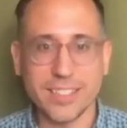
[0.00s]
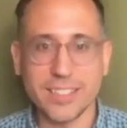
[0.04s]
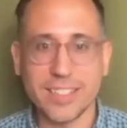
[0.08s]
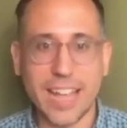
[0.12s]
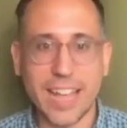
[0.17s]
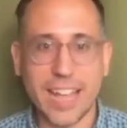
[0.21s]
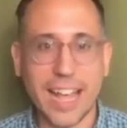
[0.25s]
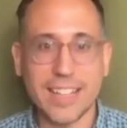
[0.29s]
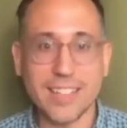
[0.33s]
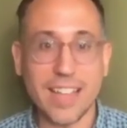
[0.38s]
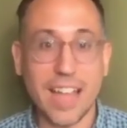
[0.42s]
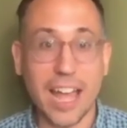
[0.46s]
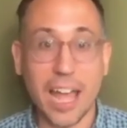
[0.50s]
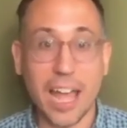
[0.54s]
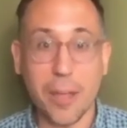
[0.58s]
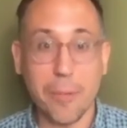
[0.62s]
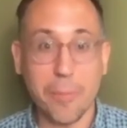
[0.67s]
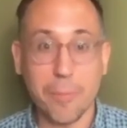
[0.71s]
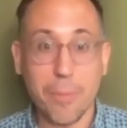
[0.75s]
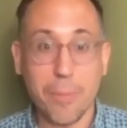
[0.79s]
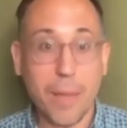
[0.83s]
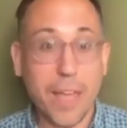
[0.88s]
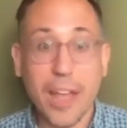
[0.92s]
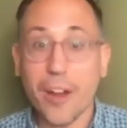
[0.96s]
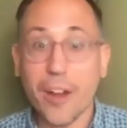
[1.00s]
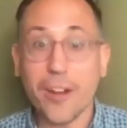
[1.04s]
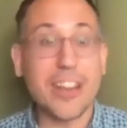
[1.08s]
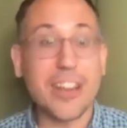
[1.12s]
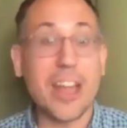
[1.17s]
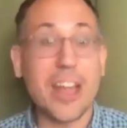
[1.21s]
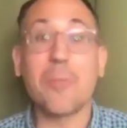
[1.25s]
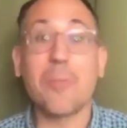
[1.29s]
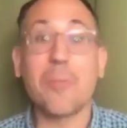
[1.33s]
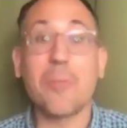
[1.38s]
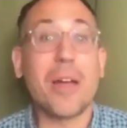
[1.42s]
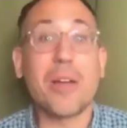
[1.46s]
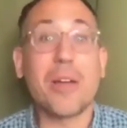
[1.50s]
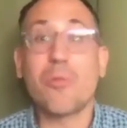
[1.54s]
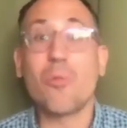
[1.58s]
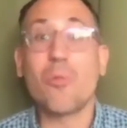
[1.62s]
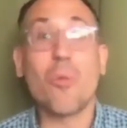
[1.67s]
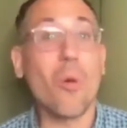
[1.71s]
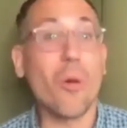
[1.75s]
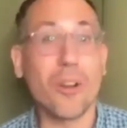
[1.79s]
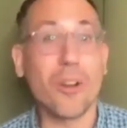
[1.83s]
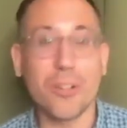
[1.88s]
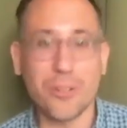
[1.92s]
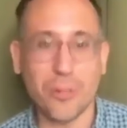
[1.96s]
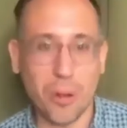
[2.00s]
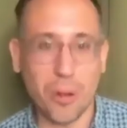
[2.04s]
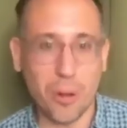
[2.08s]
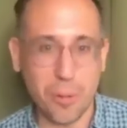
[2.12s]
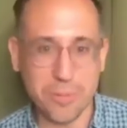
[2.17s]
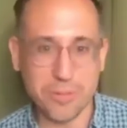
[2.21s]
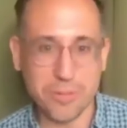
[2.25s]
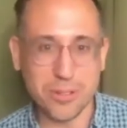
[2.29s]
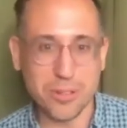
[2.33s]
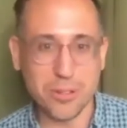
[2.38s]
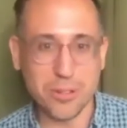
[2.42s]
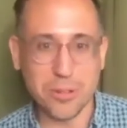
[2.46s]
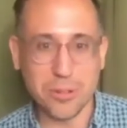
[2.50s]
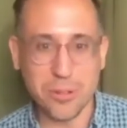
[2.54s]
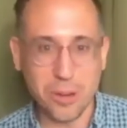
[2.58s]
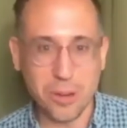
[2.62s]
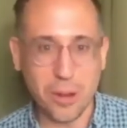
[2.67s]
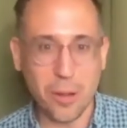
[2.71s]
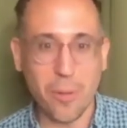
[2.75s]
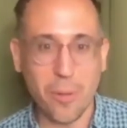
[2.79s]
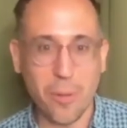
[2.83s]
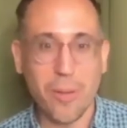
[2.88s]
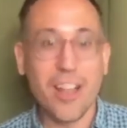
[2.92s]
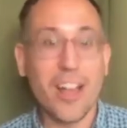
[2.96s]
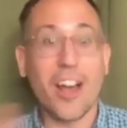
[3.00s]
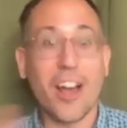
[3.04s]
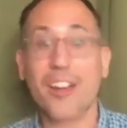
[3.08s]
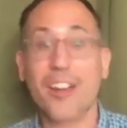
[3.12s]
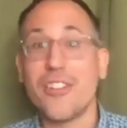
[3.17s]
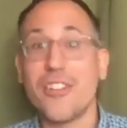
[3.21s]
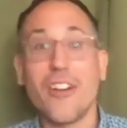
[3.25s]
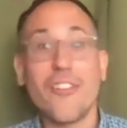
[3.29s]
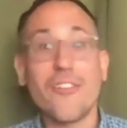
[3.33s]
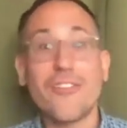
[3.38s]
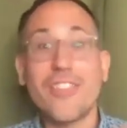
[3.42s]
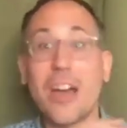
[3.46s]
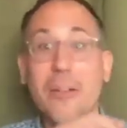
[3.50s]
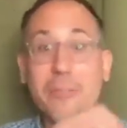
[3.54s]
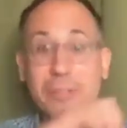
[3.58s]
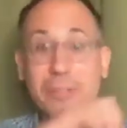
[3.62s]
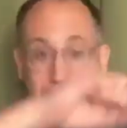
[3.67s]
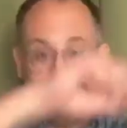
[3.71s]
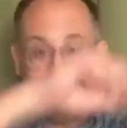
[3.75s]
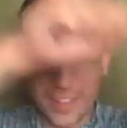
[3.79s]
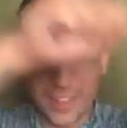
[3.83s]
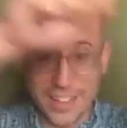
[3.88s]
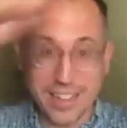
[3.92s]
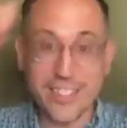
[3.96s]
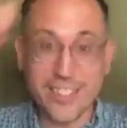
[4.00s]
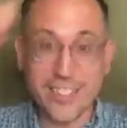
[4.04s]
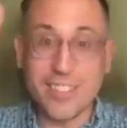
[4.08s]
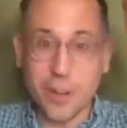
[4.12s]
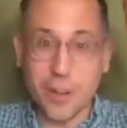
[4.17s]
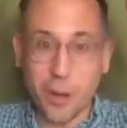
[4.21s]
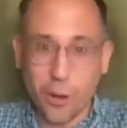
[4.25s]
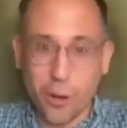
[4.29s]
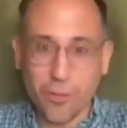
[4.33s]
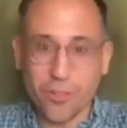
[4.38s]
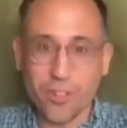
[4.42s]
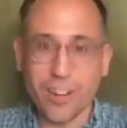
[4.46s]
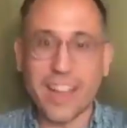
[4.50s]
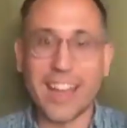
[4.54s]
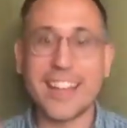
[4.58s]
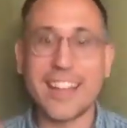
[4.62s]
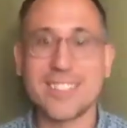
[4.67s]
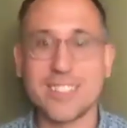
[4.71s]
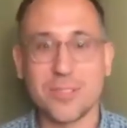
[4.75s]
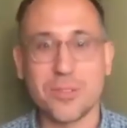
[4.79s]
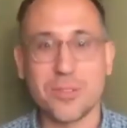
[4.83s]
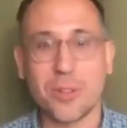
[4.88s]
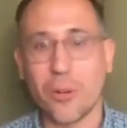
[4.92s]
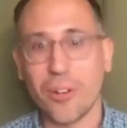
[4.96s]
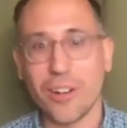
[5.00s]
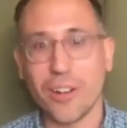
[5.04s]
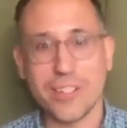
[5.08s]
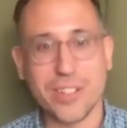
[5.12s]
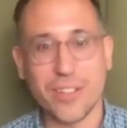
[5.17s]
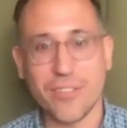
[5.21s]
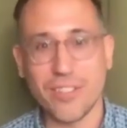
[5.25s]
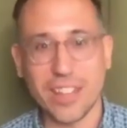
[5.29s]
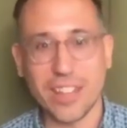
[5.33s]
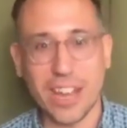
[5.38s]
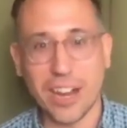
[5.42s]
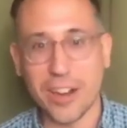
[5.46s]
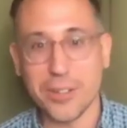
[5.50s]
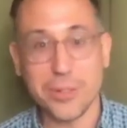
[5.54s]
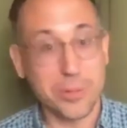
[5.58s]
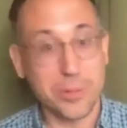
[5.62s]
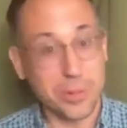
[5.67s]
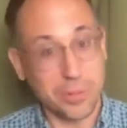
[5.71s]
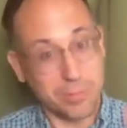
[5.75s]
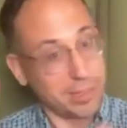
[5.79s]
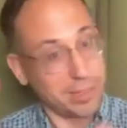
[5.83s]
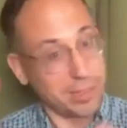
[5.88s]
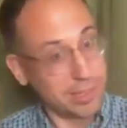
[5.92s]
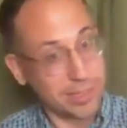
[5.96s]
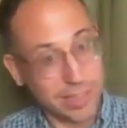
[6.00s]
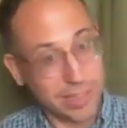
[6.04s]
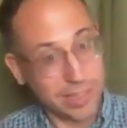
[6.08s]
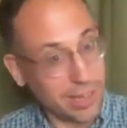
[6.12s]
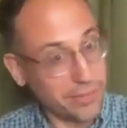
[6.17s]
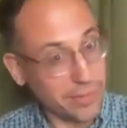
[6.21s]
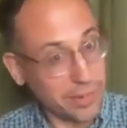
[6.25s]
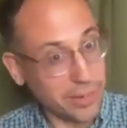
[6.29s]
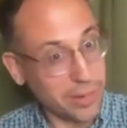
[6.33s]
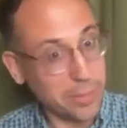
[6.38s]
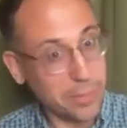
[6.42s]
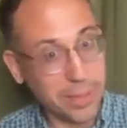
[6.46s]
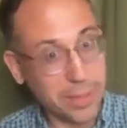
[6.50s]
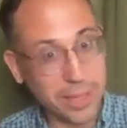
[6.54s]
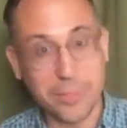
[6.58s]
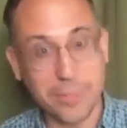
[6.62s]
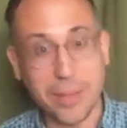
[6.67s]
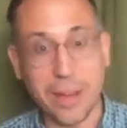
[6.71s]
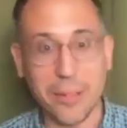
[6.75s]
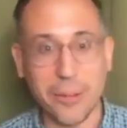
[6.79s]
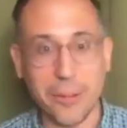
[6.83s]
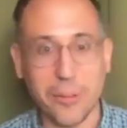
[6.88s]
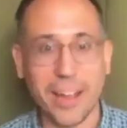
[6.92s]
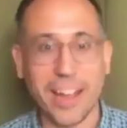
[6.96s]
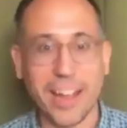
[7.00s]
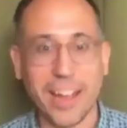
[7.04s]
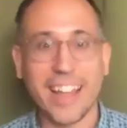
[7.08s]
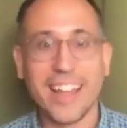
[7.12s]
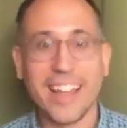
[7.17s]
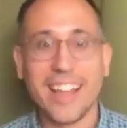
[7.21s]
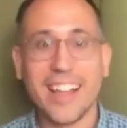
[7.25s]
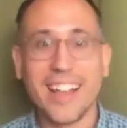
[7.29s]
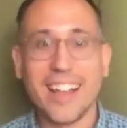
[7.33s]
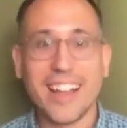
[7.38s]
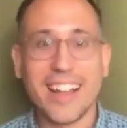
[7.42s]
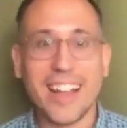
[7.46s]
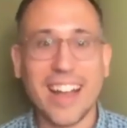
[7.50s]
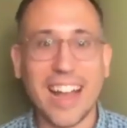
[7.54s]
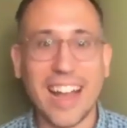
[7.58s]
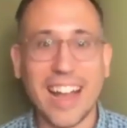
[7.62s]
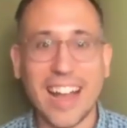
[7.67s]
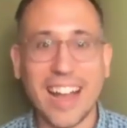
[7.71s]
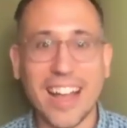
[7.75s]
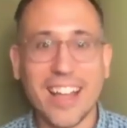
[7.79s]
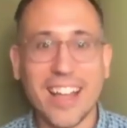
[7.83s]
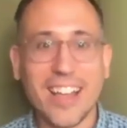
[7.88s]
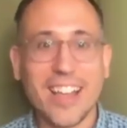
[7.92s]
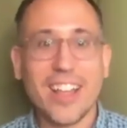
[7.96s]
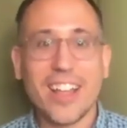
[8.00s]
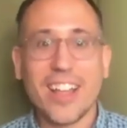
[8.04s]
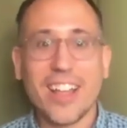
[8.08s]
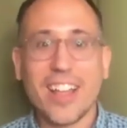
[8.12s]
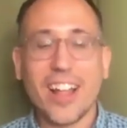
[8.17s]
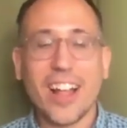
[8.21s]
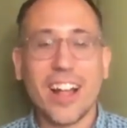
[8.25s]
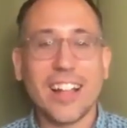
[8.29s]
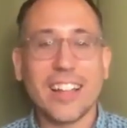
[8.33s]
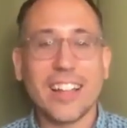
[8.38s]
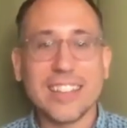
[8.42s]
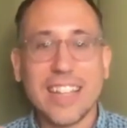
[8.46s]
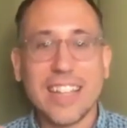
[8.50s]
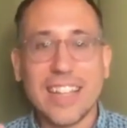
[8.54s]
As I pared down my wardrobe to, you know, enough that would fit in the overhead storage of the Airstream, which is not very big, by the way,